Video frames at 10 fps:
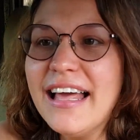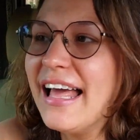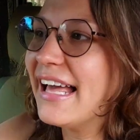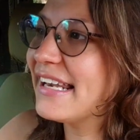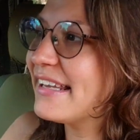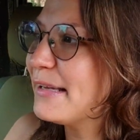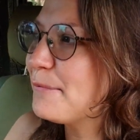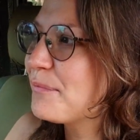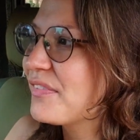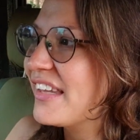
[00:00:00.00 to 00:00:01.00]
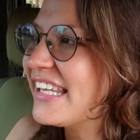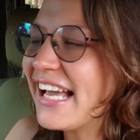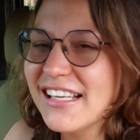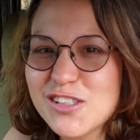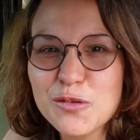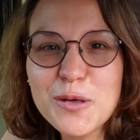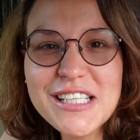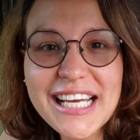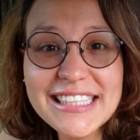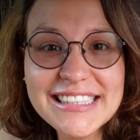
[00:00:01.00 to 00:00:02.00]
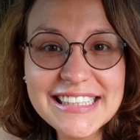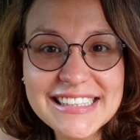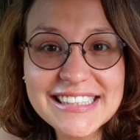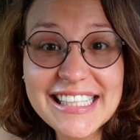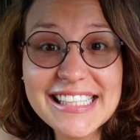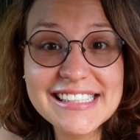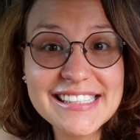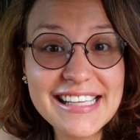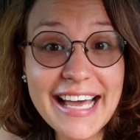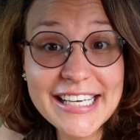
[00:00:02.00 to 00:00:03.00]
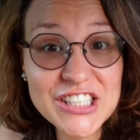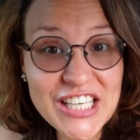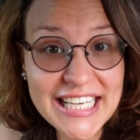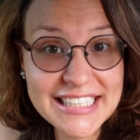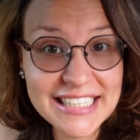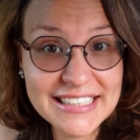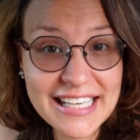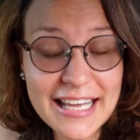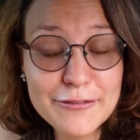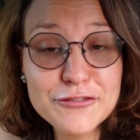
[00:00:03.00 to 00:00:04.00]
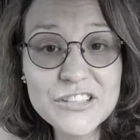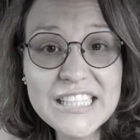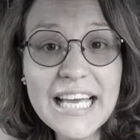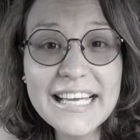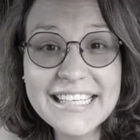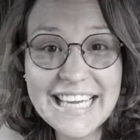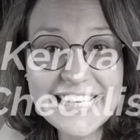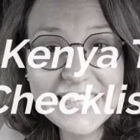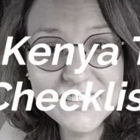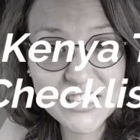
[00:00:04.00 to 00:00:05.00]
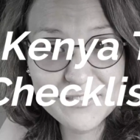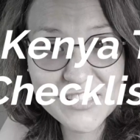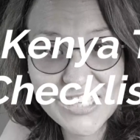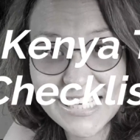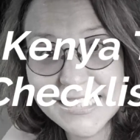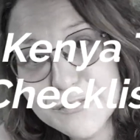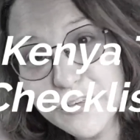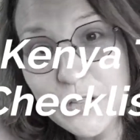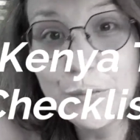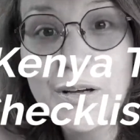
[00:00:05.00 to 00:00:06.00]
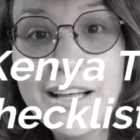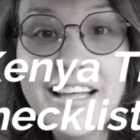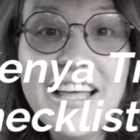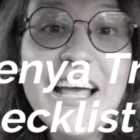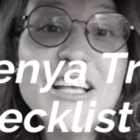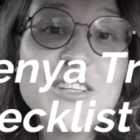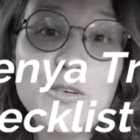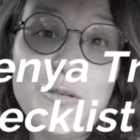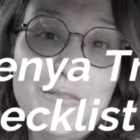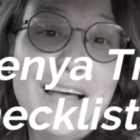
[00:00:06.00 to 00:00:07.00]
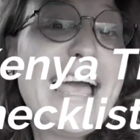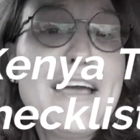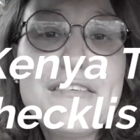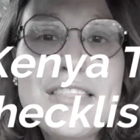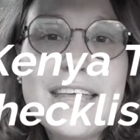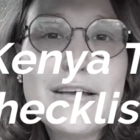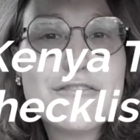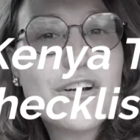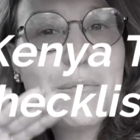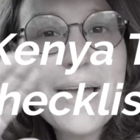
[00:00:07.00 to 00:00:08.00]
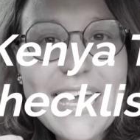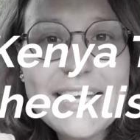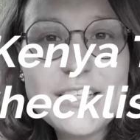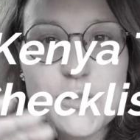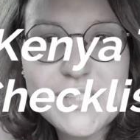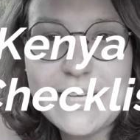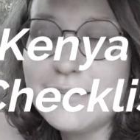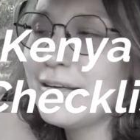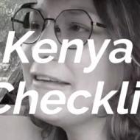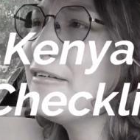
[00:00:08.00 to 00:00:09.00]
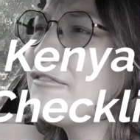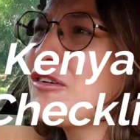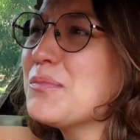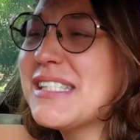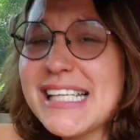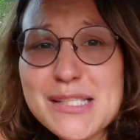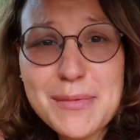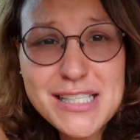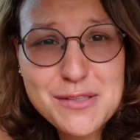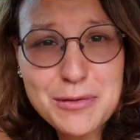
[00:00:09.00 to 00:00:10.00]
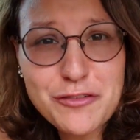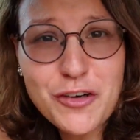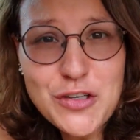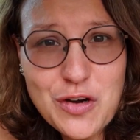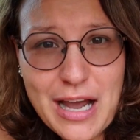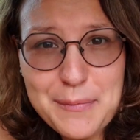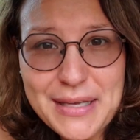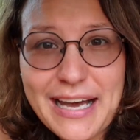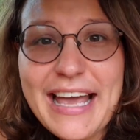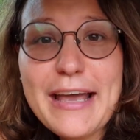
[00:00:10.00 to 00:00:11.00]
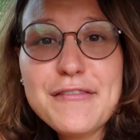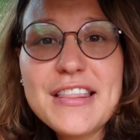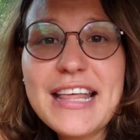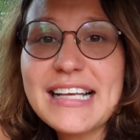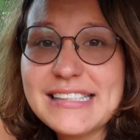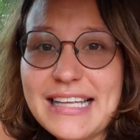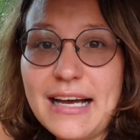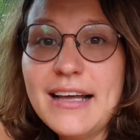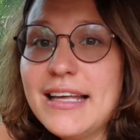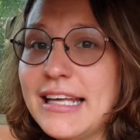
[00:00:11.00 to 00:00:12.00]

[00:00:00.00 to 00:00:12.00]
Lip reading: And yeah, so what I did is I created a free Kenya travel checklist for you. So everything from A to Z, even from 6 months before you come here, everything is there.